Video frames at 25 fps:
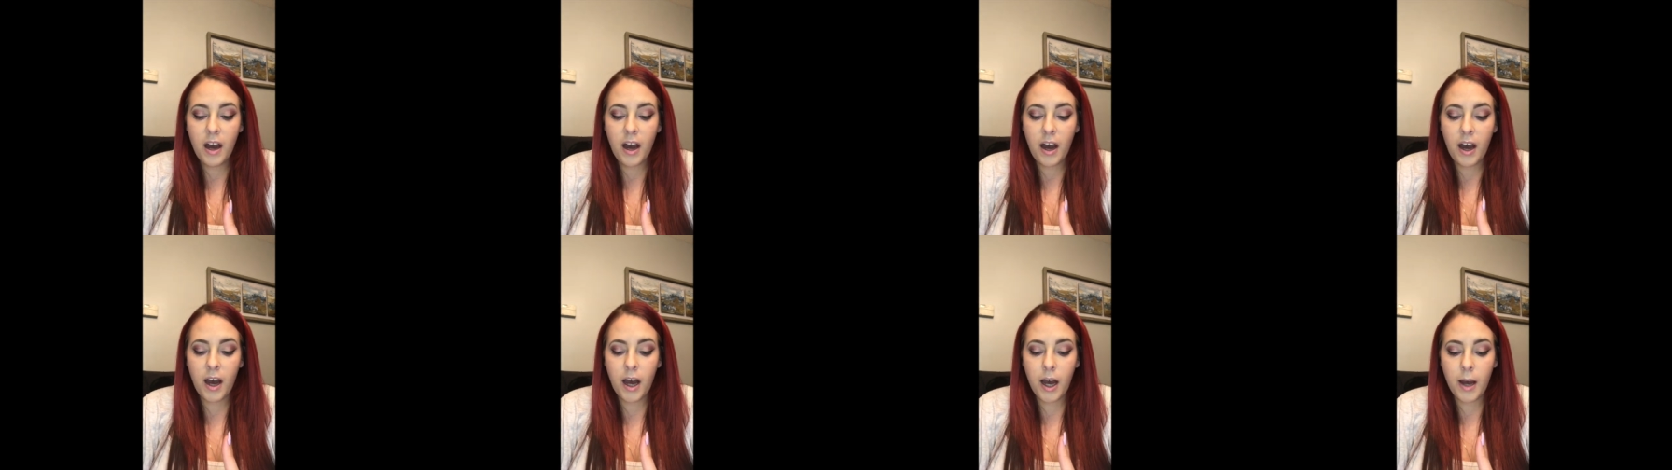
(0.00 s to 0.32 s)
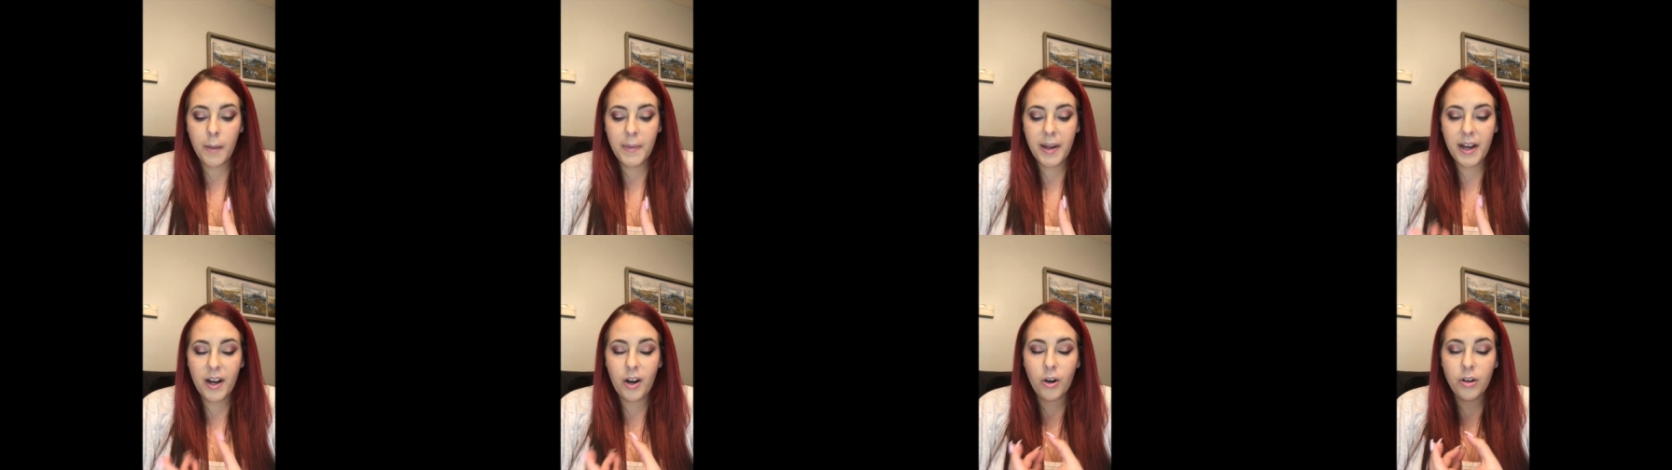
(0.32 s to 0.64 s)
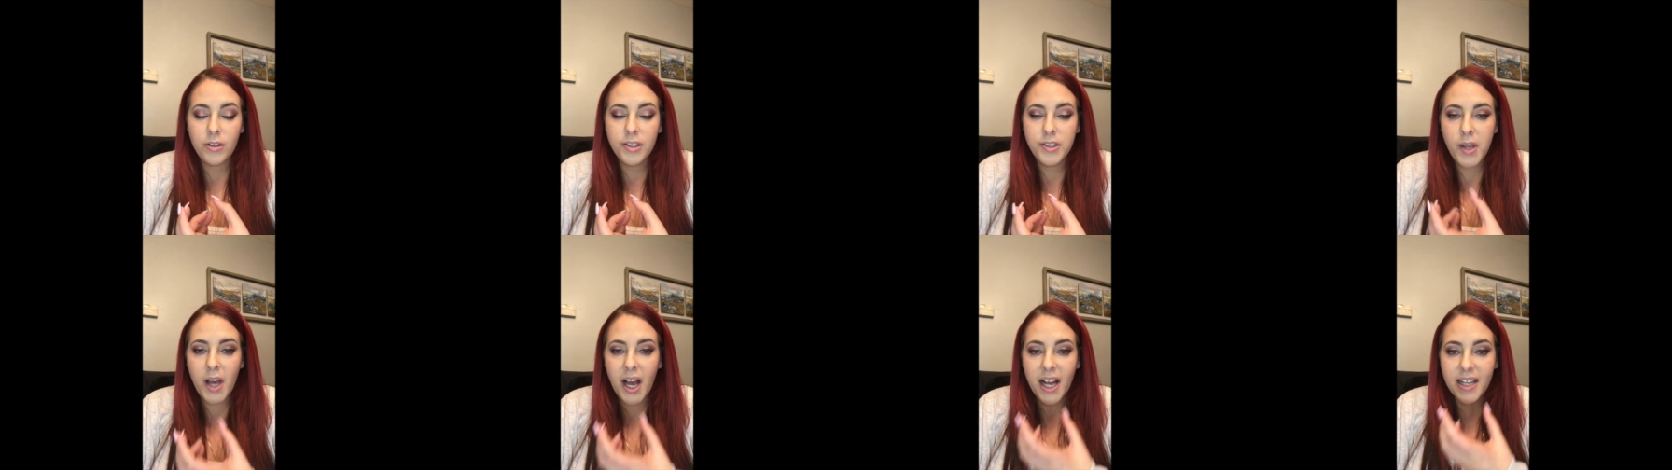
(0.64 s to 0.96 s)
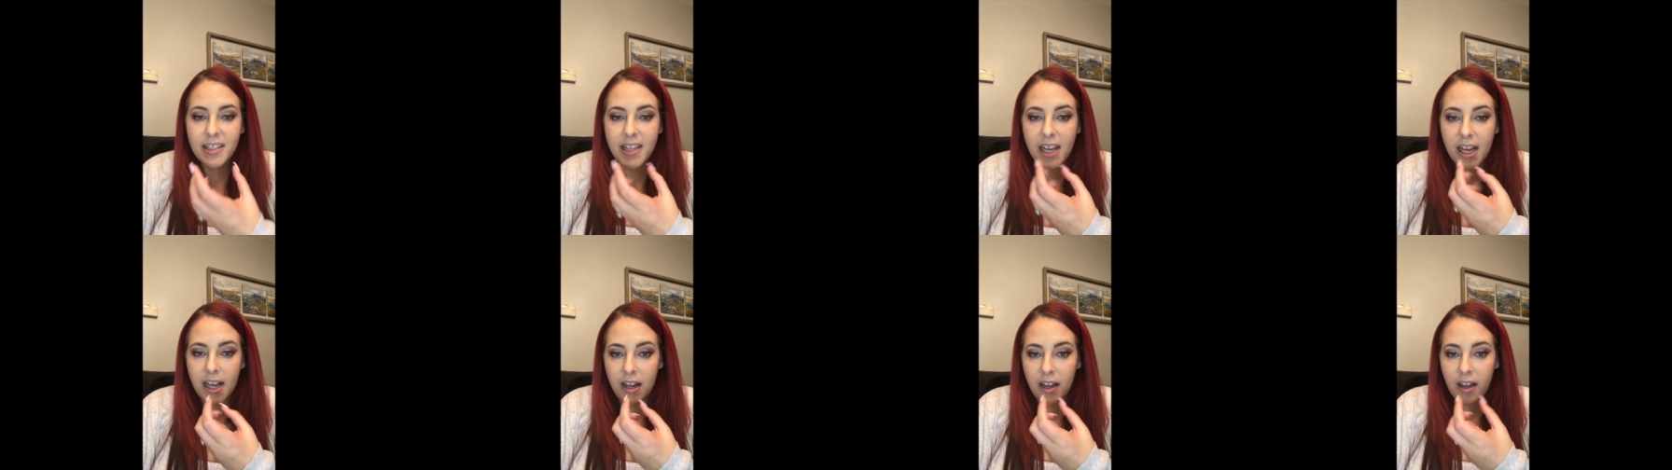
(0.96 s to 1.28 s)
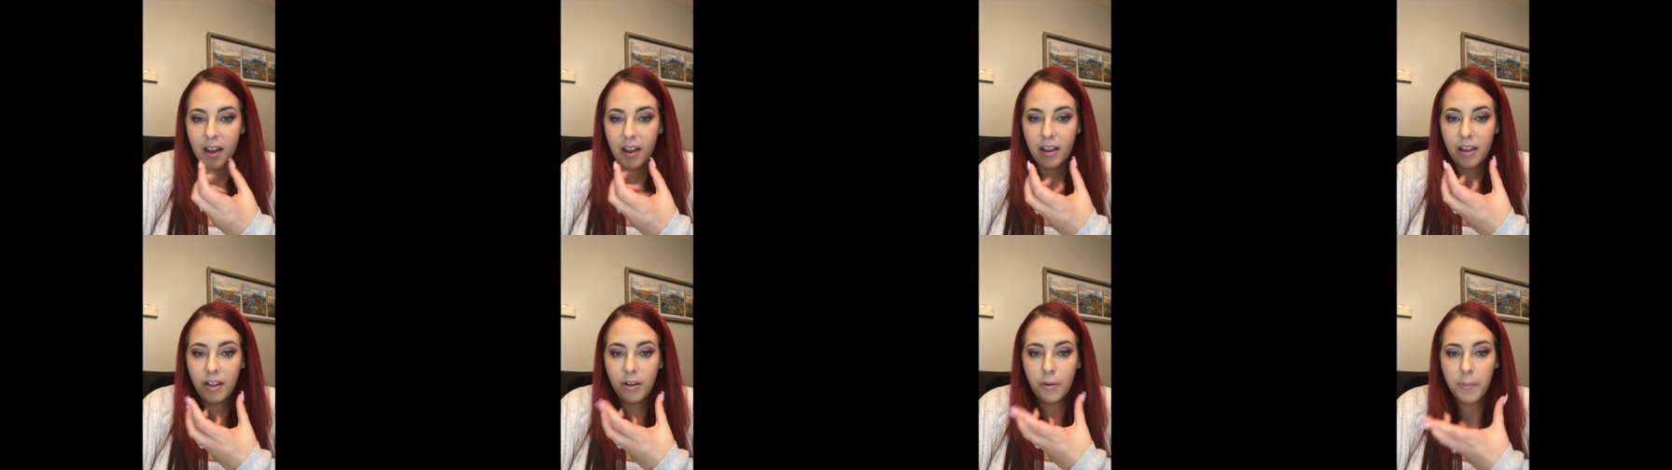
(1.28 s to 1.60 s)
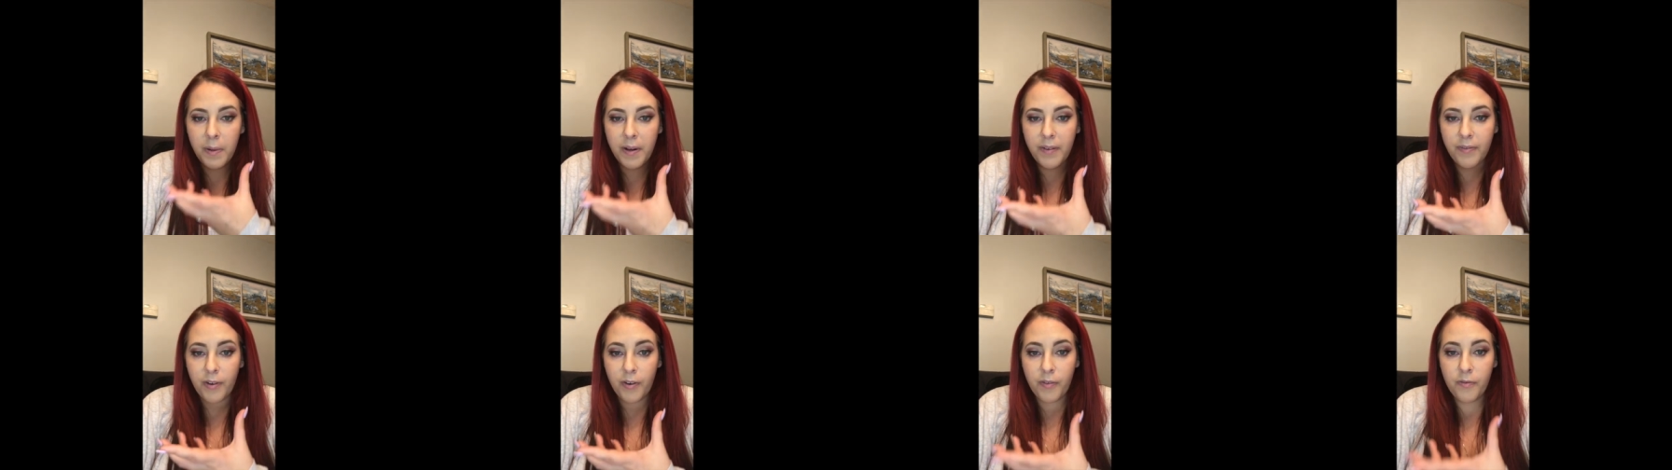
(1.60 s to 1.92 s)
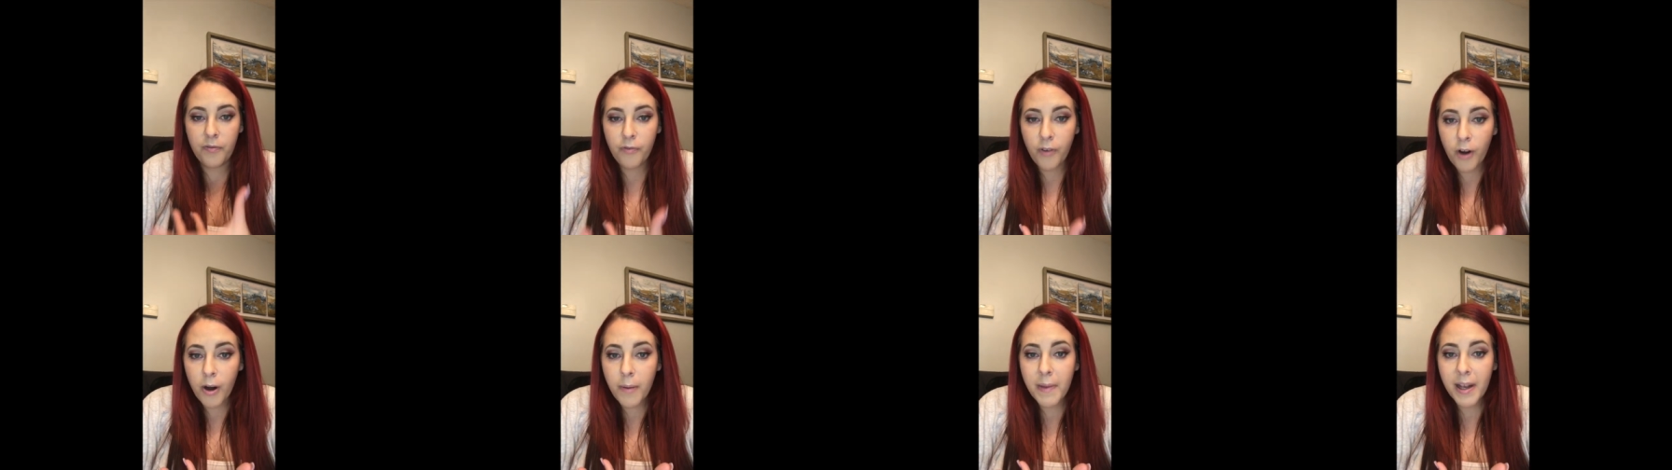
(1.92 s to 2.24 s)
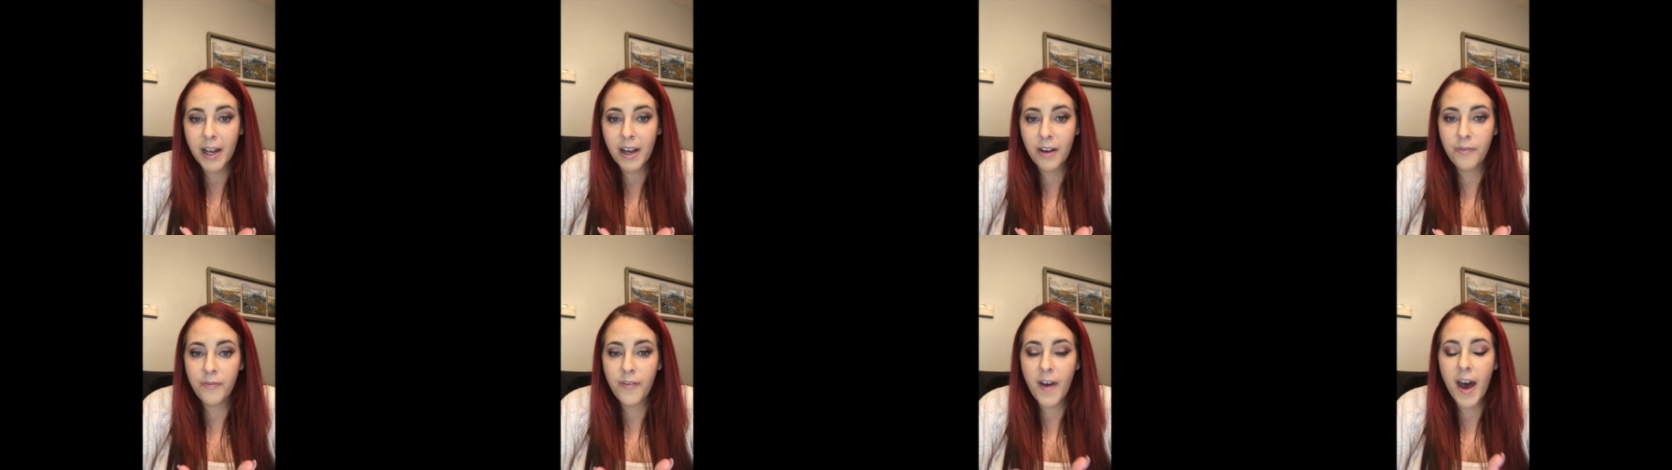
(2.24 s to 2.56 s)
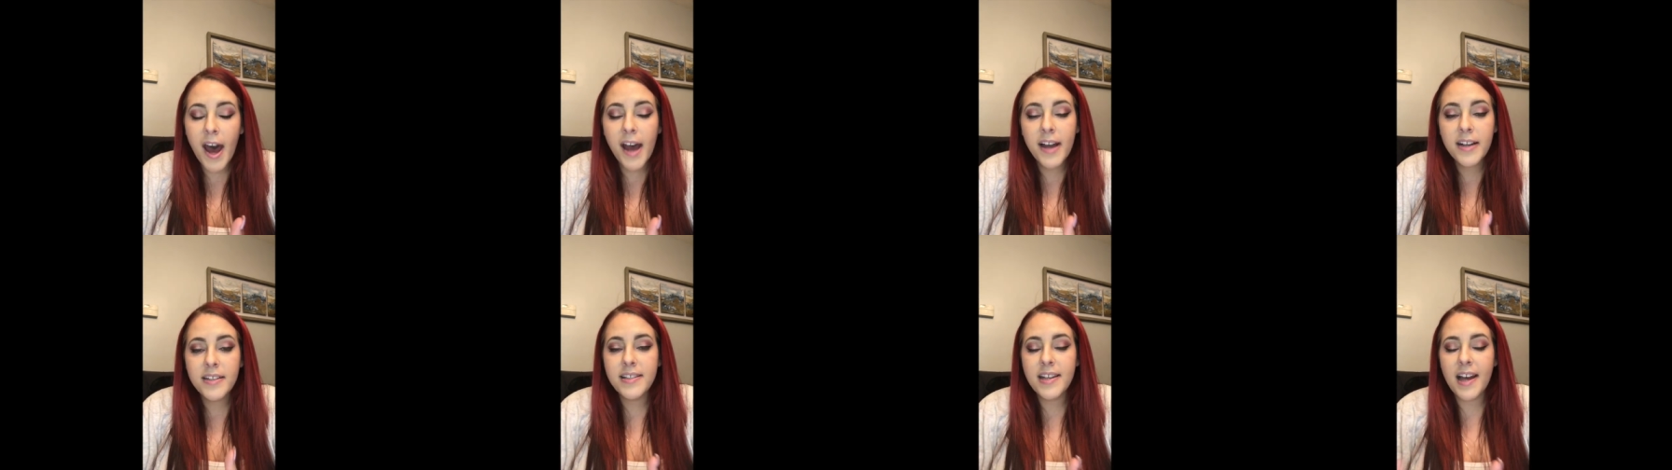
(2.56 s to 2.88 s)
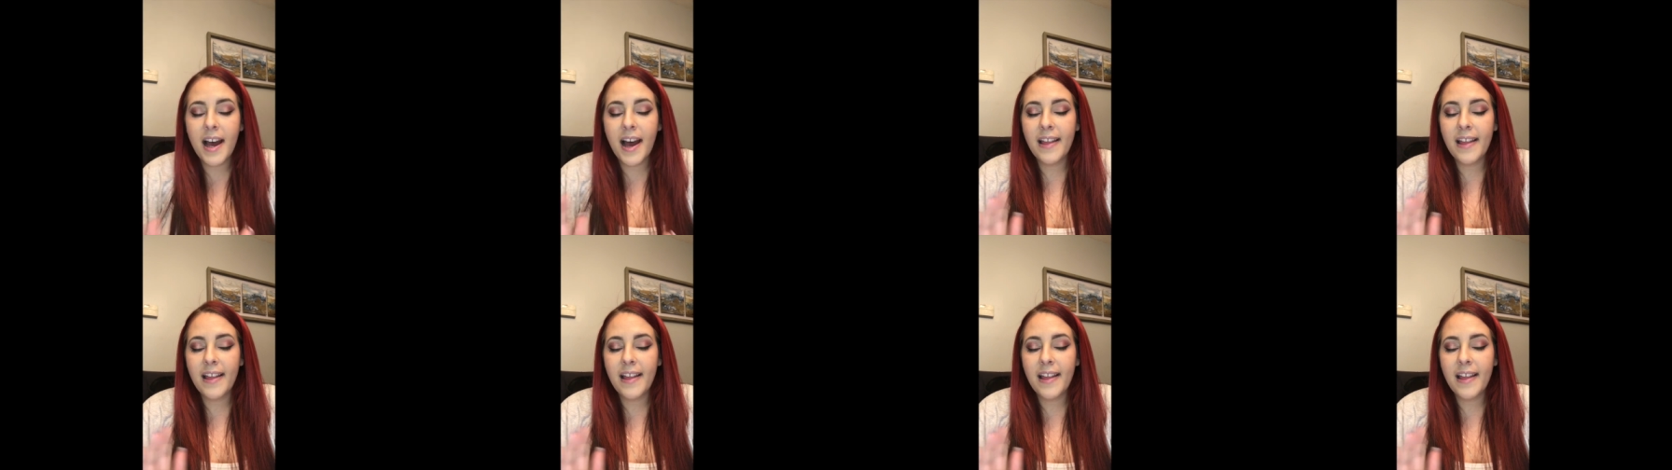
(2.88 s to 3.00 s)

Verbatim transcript: Um, and it also has like a, a, little bit of a firming effect.